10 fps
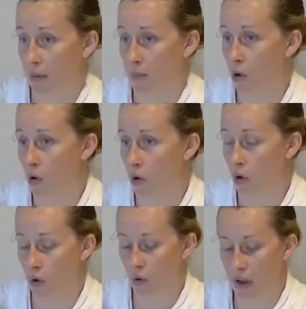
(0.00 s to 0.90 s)

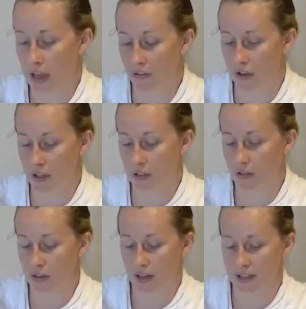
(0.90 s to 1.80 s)
or even
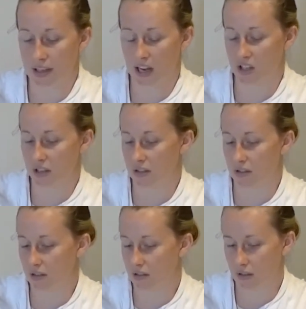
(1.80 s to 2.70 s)
such
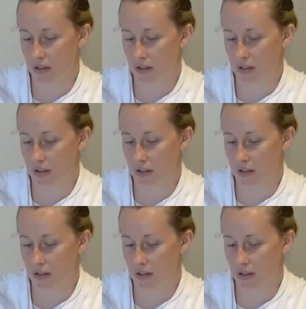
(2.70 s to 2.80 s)
as